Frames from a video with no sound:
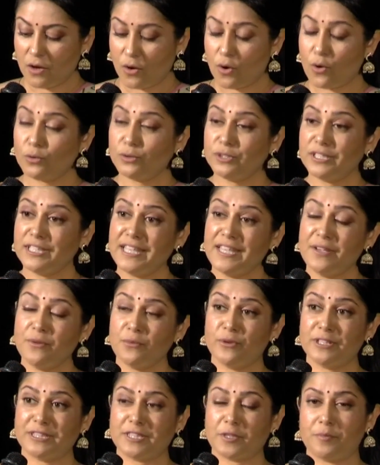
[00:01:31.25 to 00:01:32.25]
Only
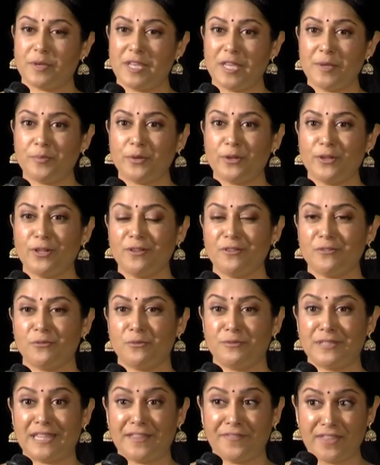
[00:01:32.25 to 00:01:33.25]
with the
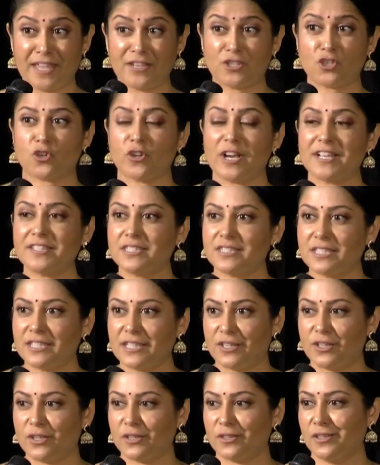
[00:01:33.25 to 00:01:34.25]
people that they
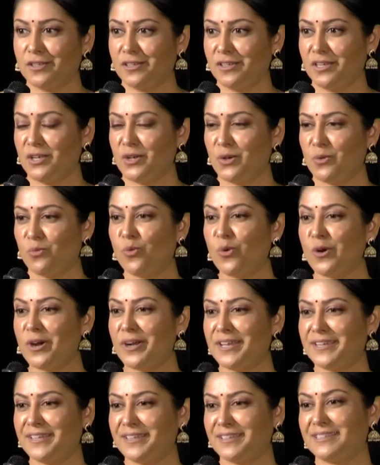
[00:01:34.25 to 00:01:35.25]
trusted
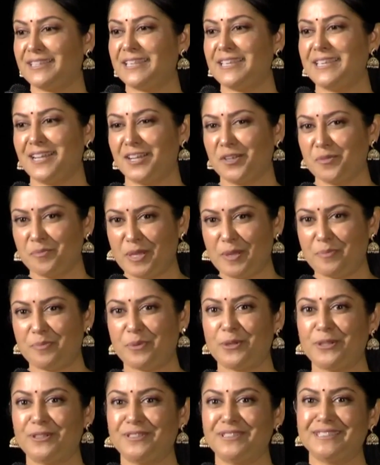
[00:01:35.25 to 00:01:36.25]
would the young
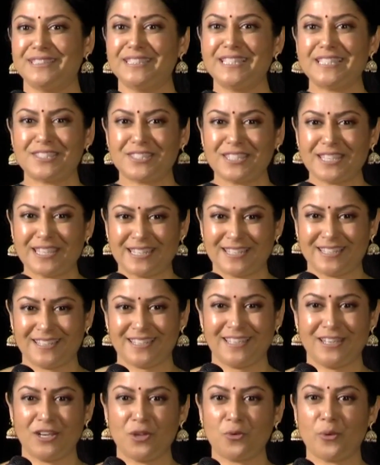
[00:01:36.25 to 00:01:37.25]
people
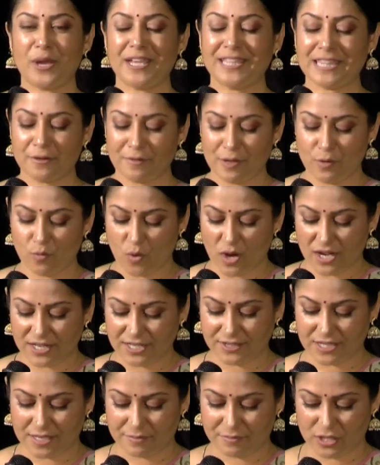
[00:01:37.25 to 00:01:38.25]
listen in a way that we
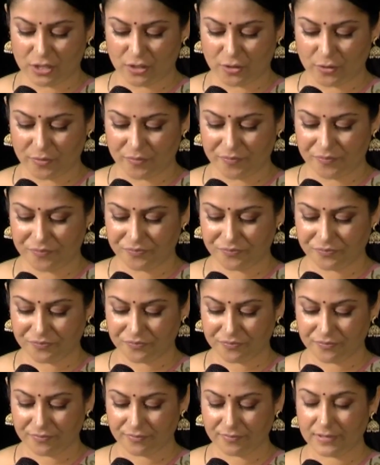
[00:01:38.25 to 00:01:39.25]
wanted them to.
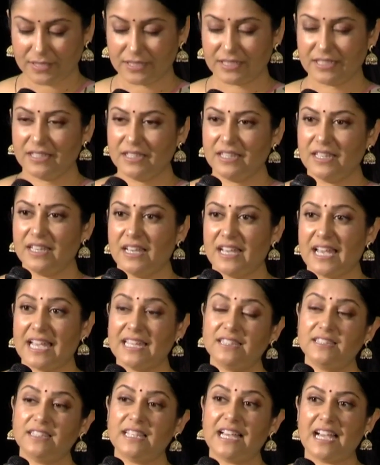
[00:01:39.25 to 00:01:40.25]

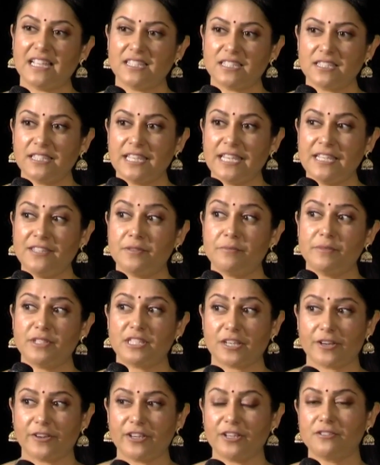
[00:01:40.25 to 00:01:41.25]
And lastly, the
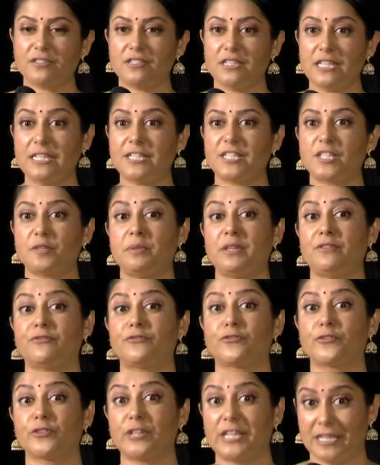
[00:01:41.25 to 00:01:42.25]
materials needed to be
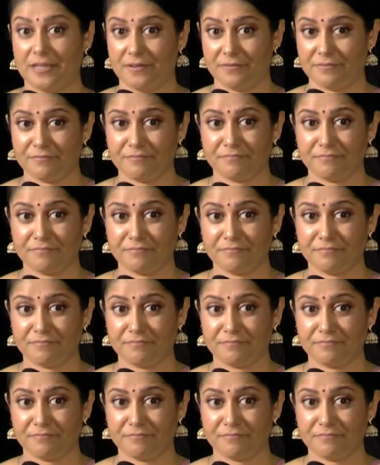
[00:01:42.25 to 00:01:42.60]
free.